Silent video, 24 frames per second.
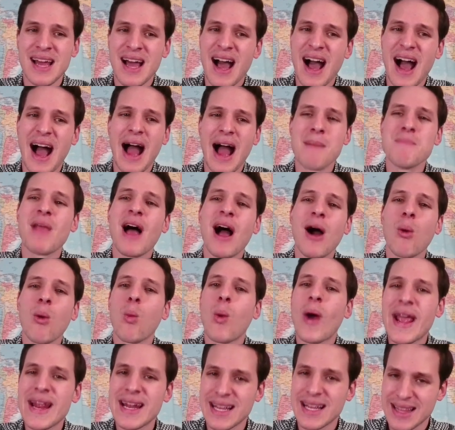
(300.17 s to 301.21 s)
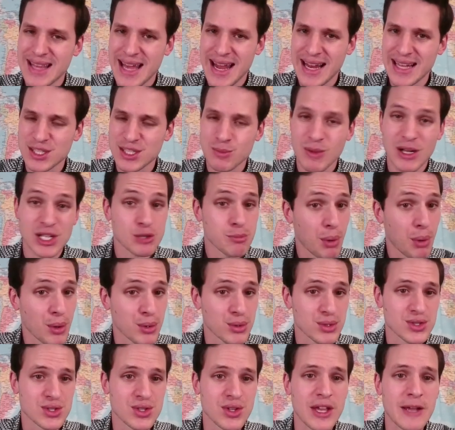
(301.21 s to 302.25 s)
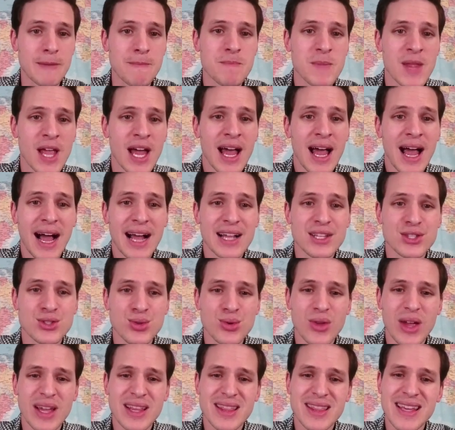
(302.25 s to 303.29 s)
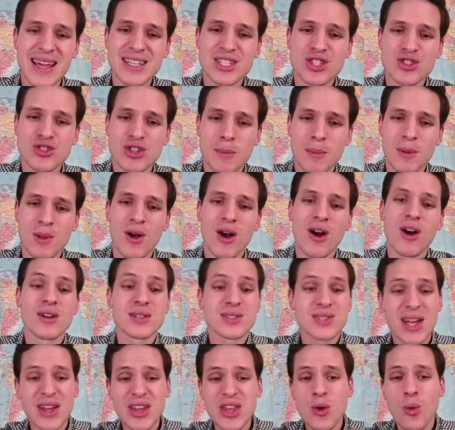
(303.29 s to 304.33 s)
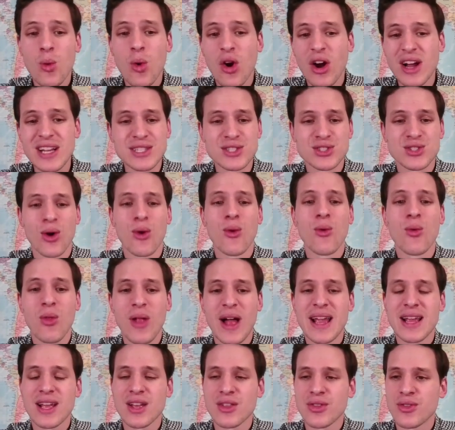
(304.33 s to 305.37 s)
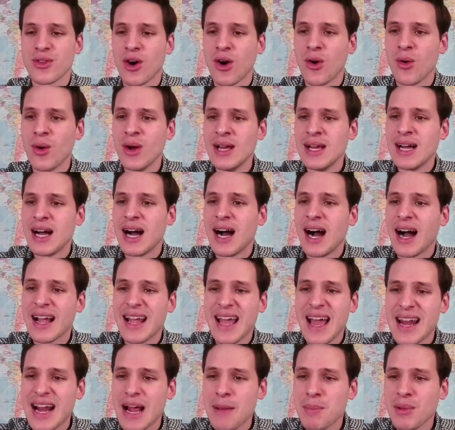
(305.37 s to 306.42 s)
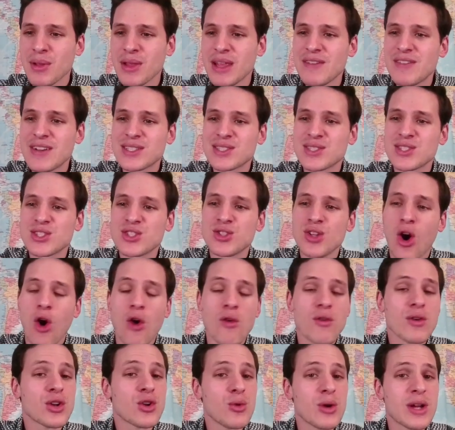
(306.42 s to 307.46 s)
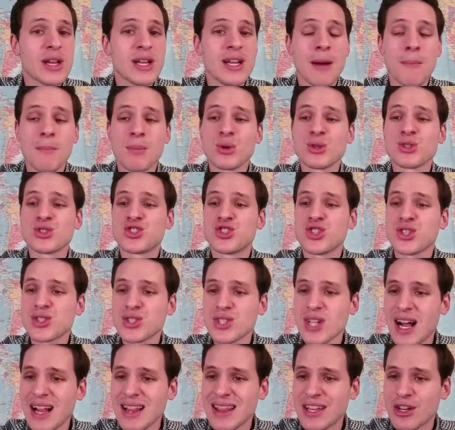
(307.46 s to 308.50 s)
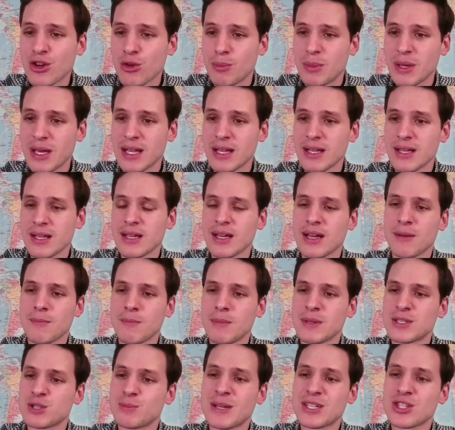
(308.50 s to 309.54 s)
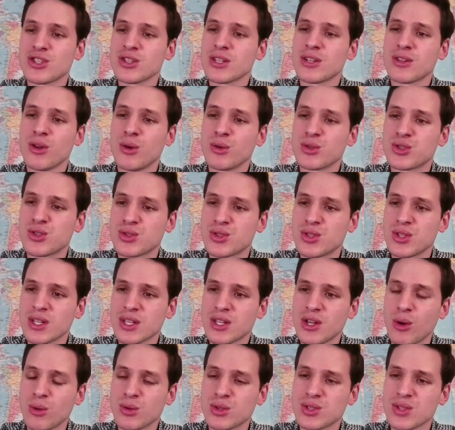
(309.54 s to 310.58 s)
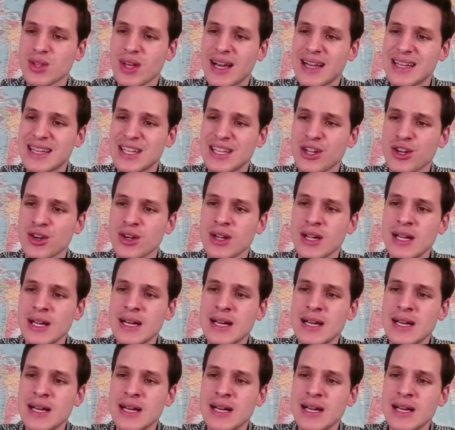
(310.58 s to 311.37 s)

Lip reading: I'm not weighting that as much personally. I do like the HRRR. I'll tell you where I don't like it, though. Again, I believe it's overdoing numbers just a little bit, especially closer to the coastline here.